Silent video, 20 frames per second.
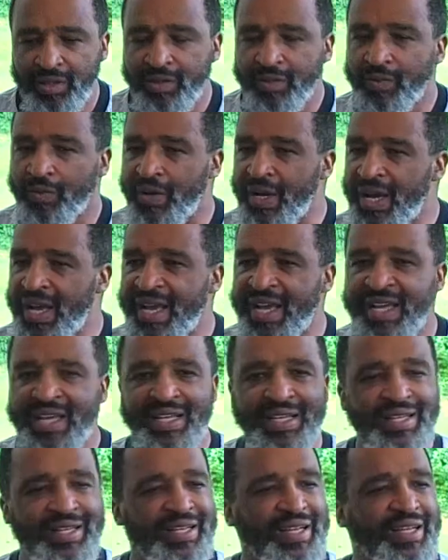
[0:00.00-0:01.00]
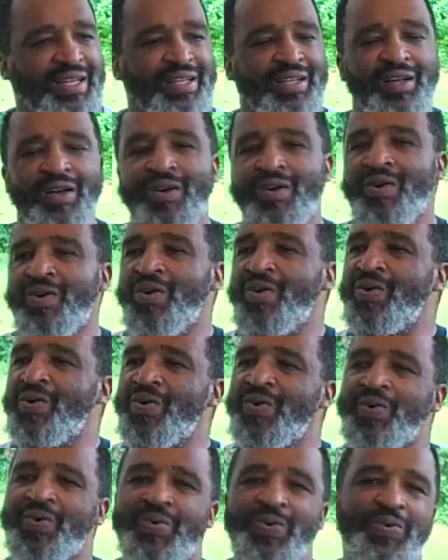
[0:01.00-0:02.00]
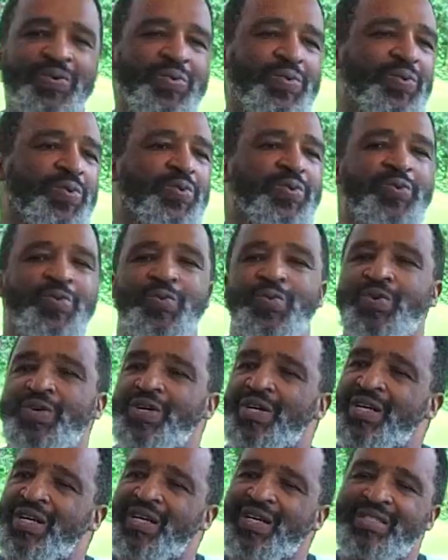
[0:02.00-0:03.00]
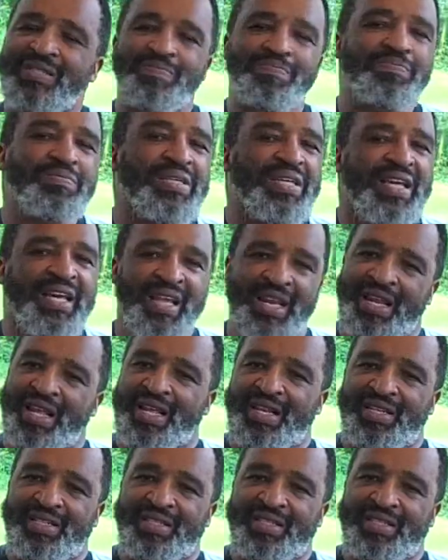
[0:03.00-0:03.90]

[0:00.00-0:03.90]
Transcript: Wait a whole 1 minute.